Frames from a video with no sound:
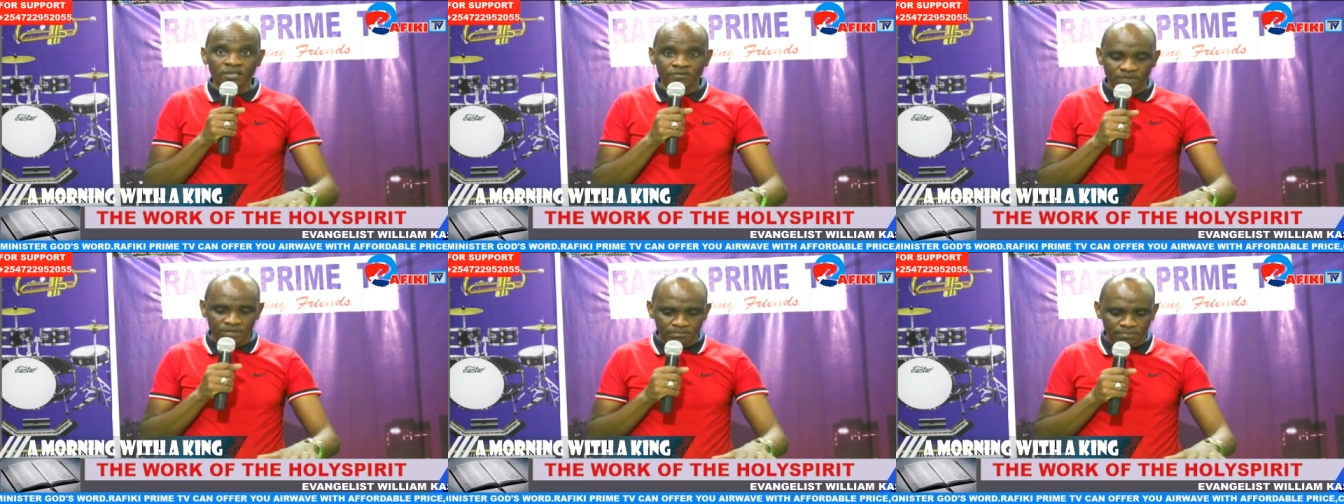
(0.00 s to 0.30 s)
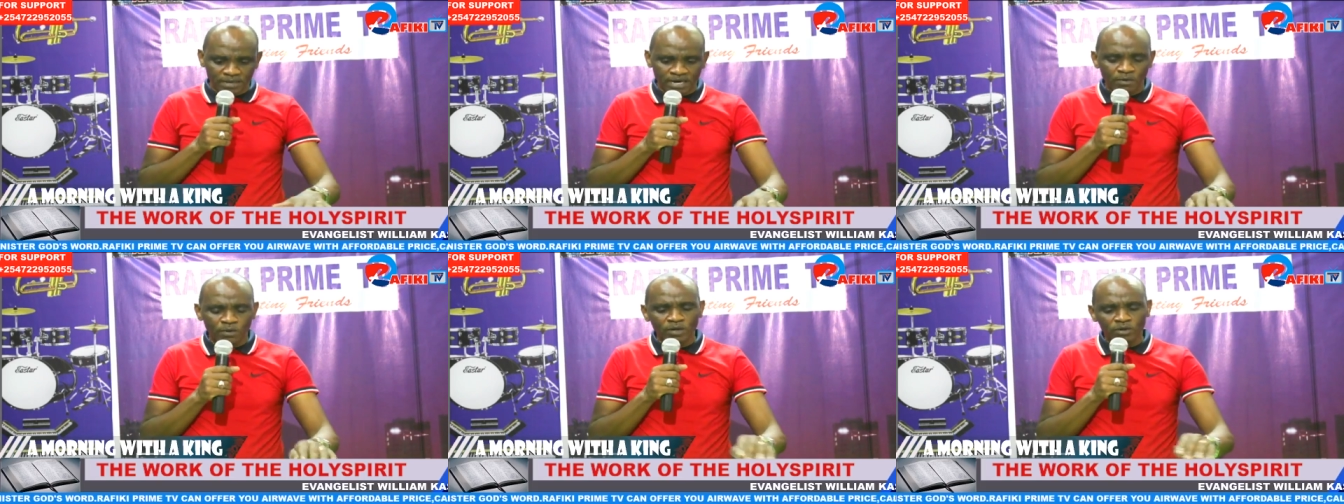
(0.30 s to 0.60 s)
by
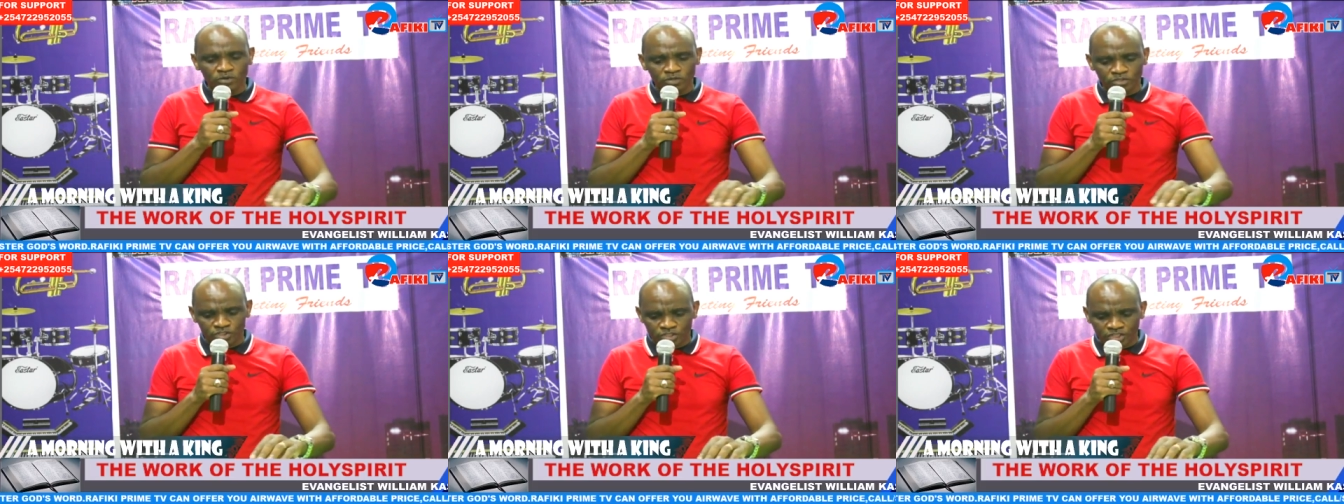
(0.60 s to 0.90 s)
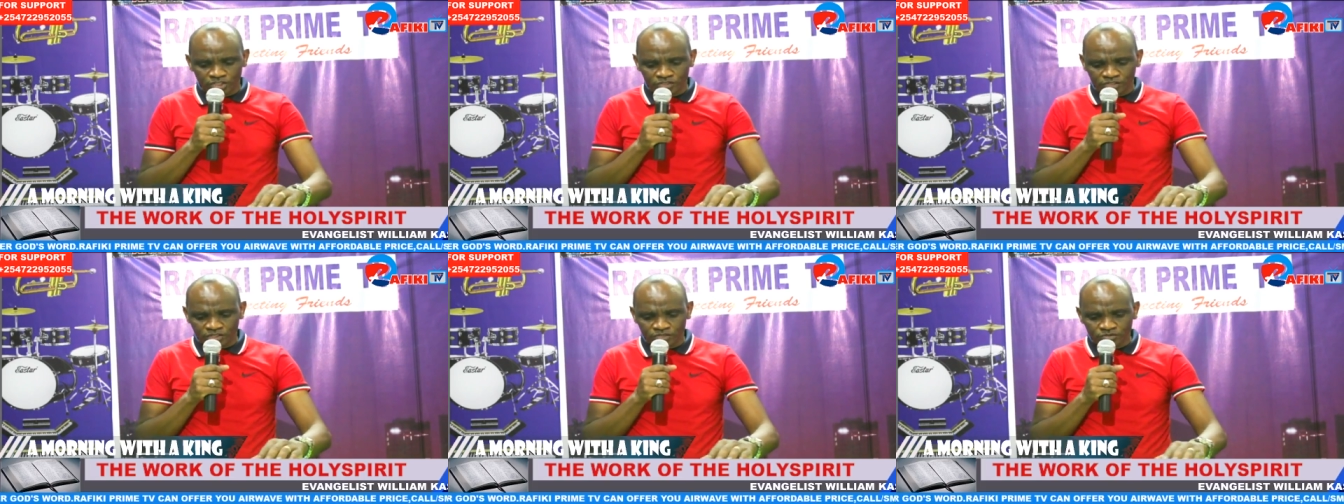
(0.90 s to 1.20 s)
our Lord
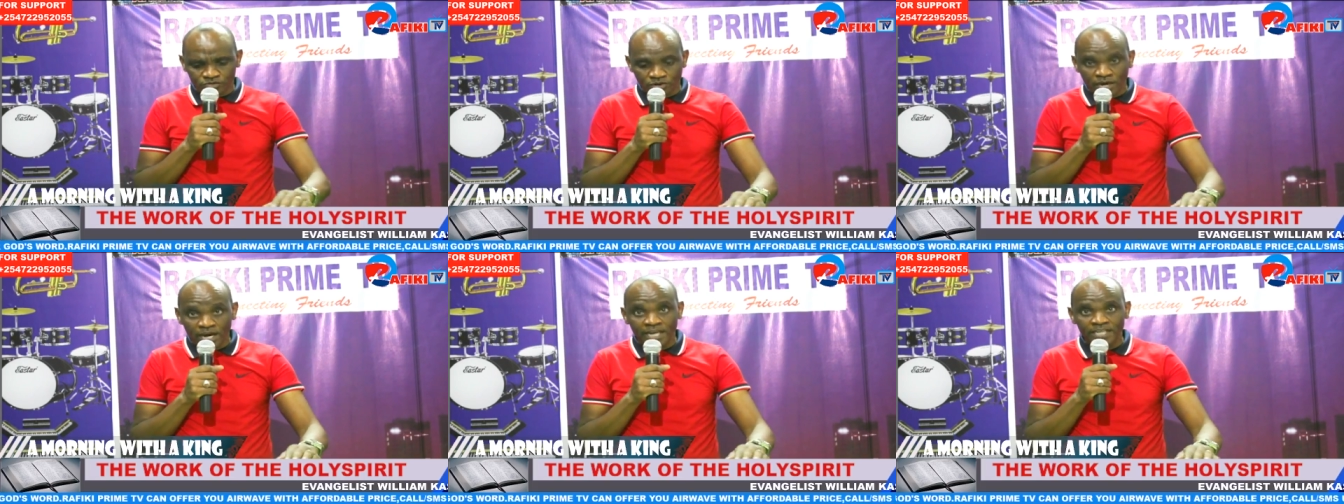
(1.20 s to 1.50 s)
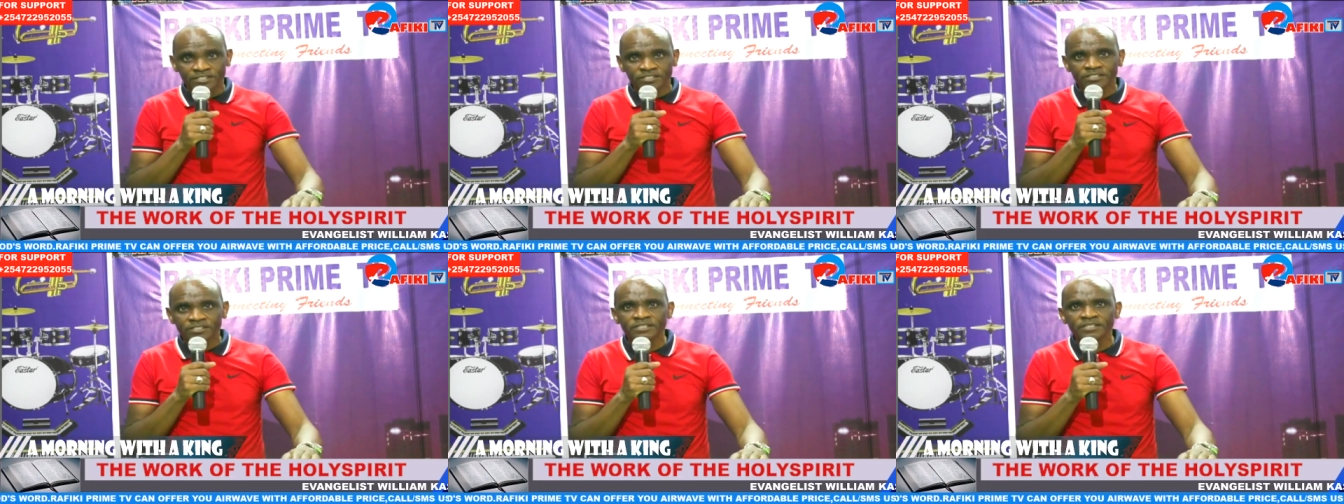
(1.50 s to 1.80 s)
Jesus Christ
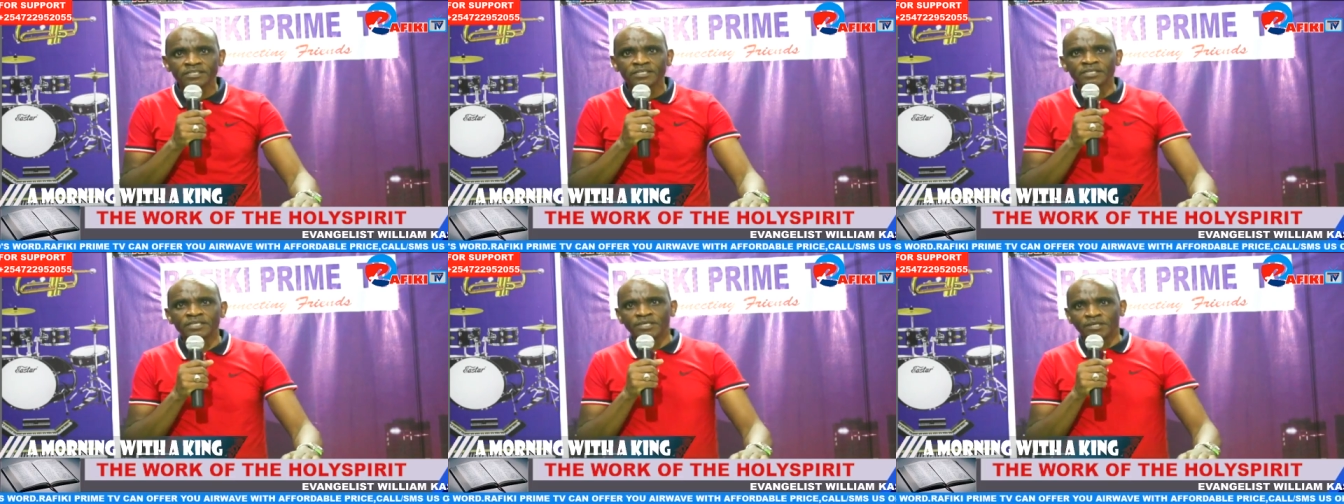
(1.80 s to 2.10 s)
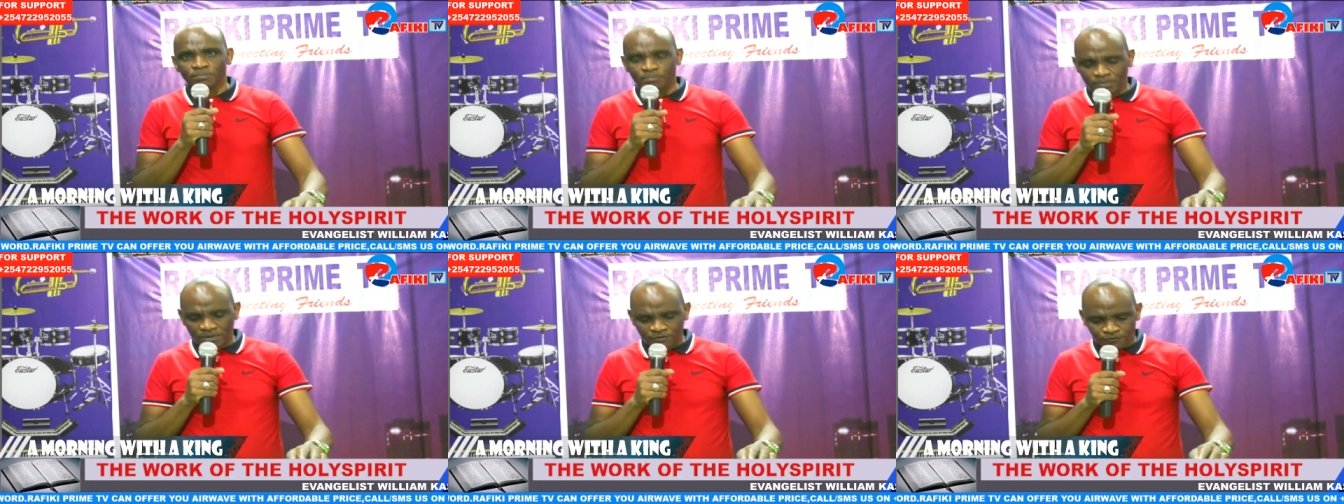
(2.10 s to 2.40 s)

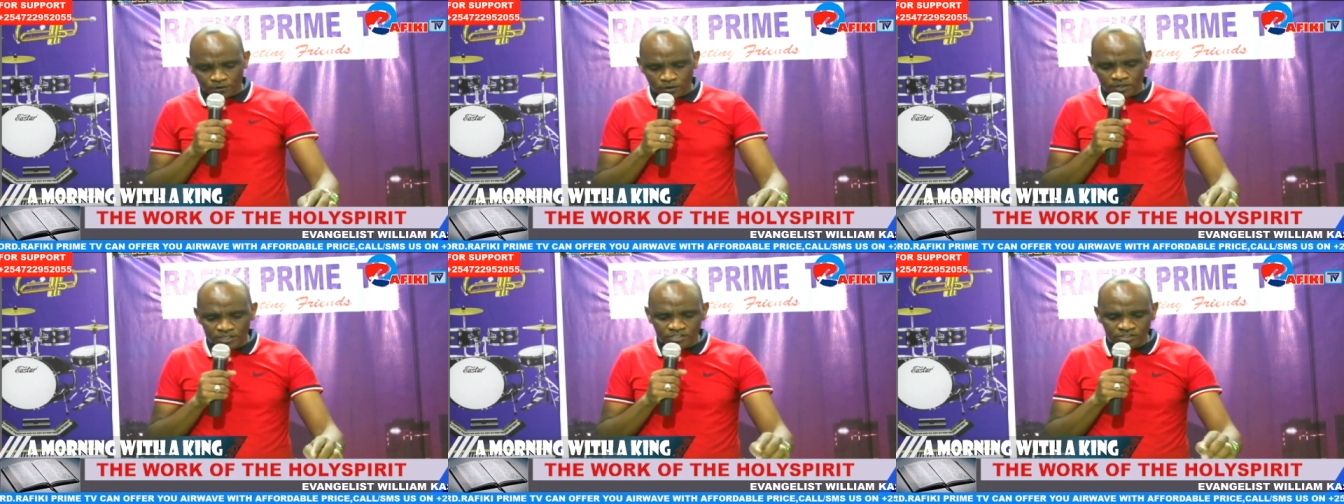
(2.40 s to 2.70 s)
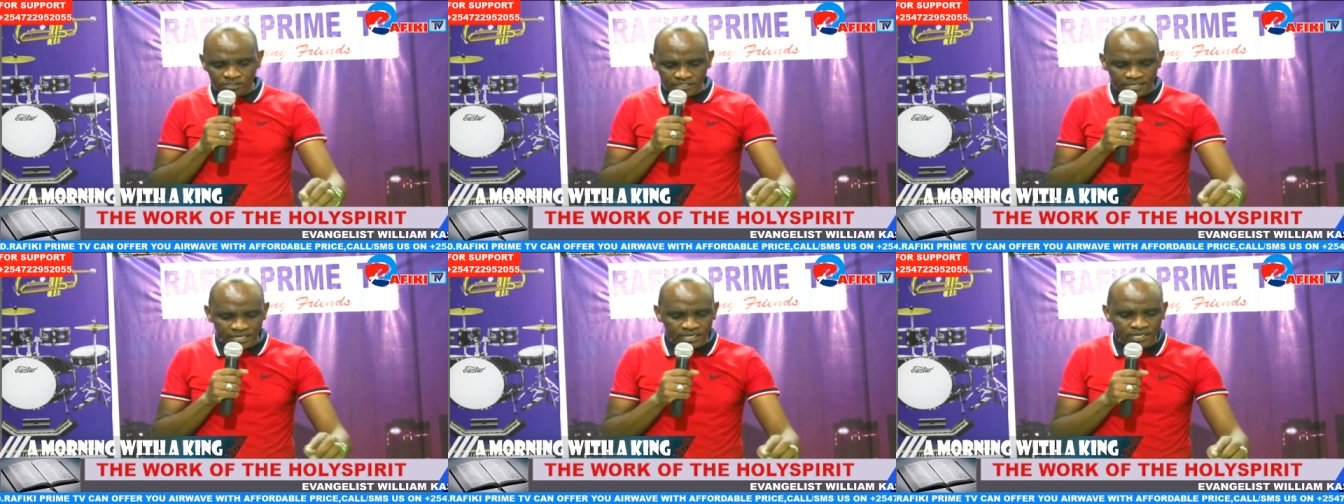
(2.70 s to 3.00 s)
before his
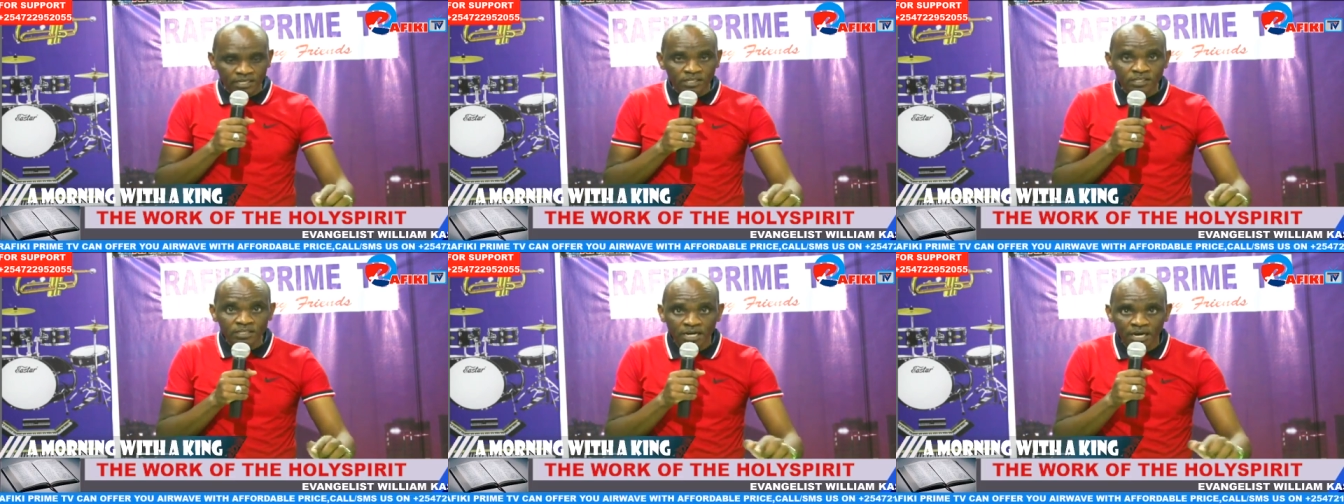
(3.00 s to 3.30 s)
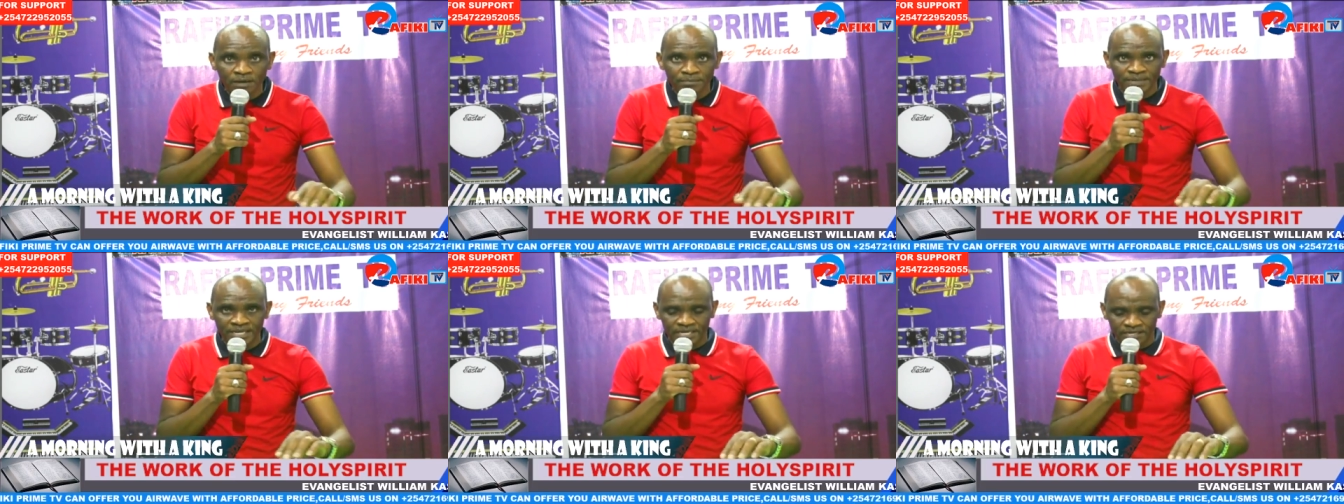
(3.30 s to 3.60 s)
second
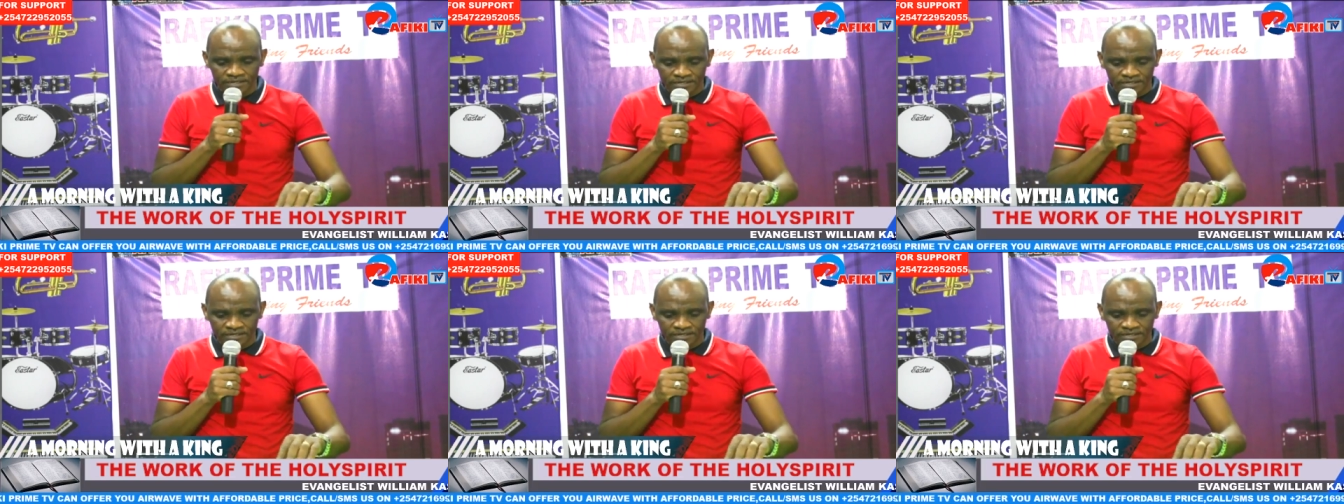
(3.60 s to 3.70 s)
coming